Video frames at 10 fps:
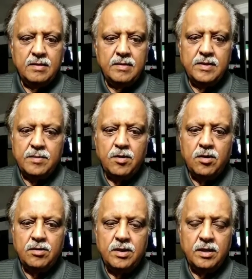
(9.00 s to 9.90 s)
Since
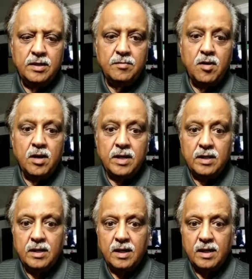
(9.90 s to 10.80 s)
about in the
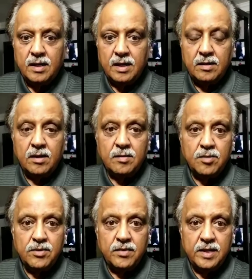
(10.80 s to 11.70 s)
morning, I, I got
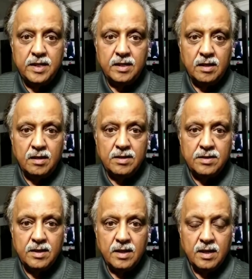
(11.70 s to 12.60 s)
about 20
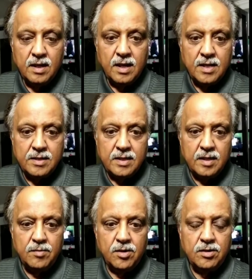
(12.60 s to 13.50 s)
calls
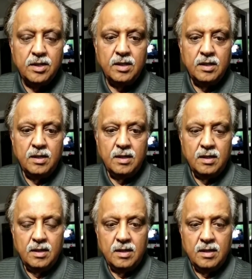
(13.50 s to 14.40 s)
asking about
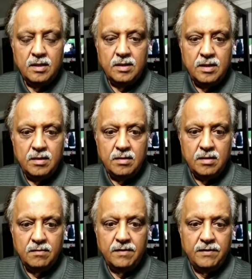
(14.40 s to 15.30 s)

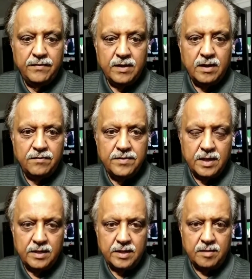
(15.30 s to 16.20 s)
the welfare of
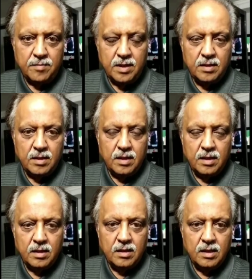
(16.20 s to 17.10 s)
Janaki Amma.
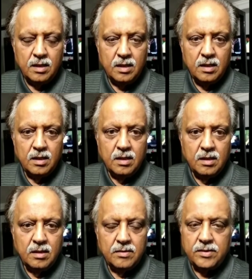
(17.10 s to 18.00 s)

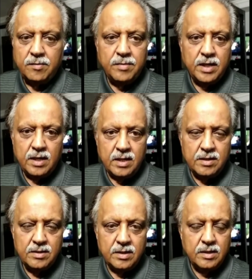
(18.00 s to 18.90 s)
Somebody
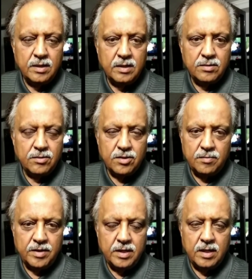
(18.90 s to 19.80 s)
has in the
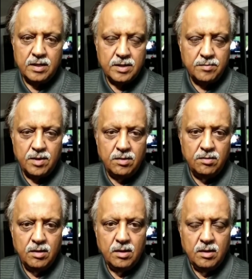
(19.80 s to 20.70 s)
social media or somehow,